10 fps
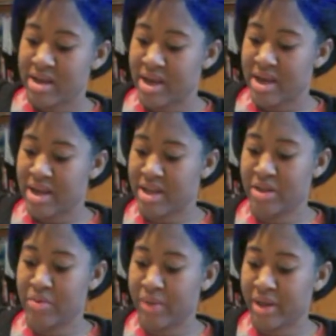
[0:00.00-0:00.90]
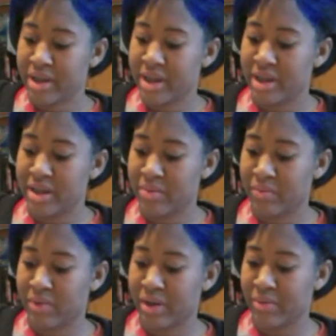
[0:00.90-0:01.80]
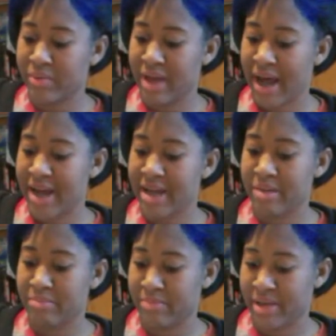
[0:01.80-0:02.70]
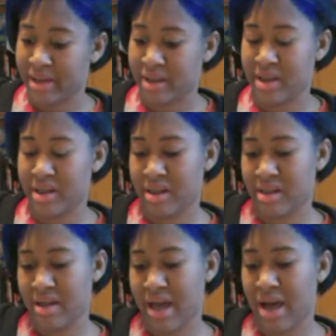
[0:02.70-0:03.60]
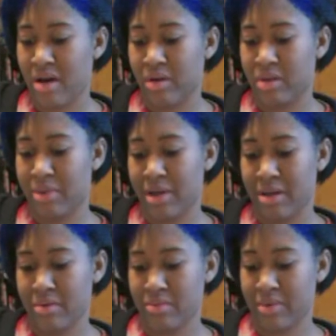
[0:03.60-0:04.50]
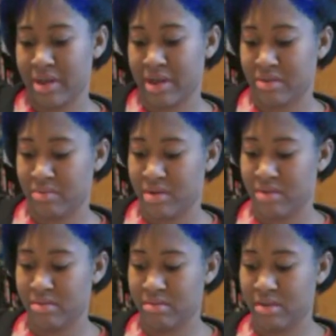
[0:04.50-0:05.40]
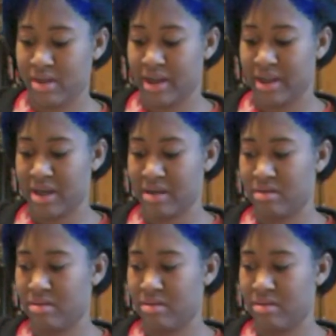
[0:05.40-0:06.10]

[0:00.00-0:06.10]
And you want to, well, when I mix, I always put it on a tilt, like this.